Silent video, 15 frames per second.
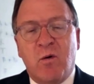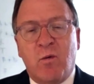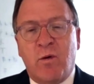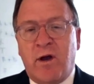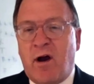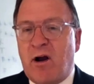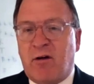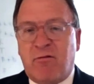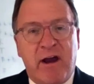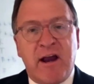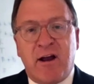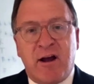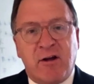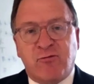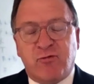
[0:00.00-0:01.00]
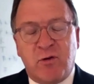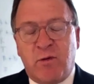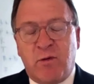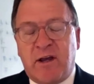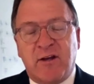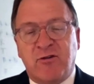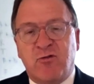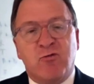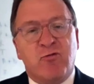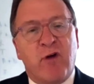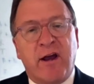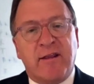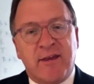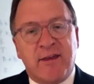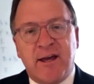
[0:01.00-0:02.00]
We are a great country. We can do
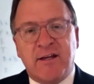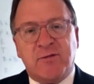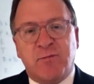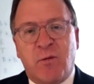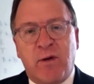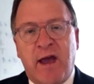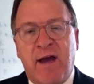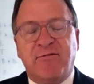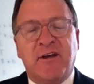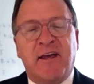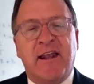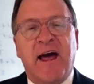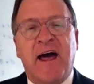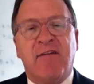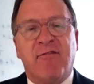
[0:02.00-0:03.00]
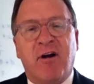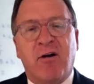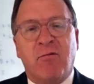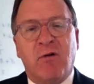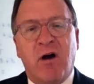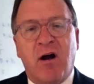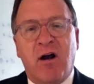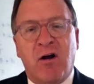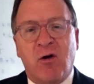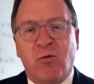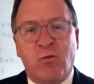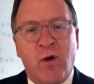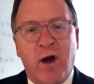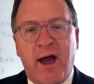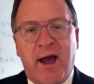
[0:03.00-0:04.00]
great things, but we have to get out of our
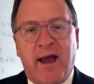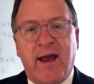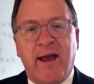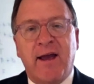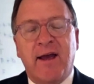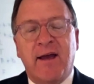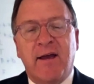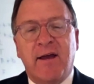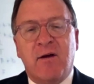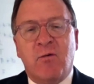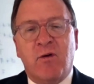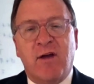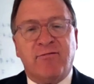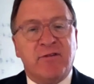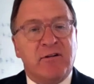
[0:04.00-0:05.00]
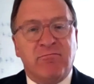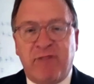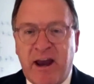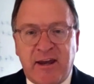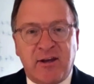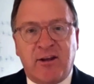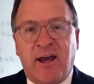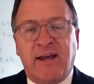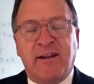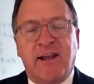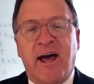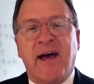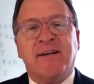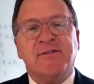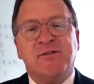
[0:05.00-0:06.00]
own way. We have to regulate
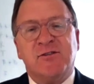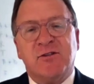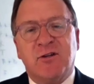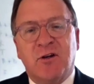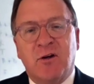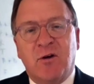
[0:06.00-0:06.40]
less.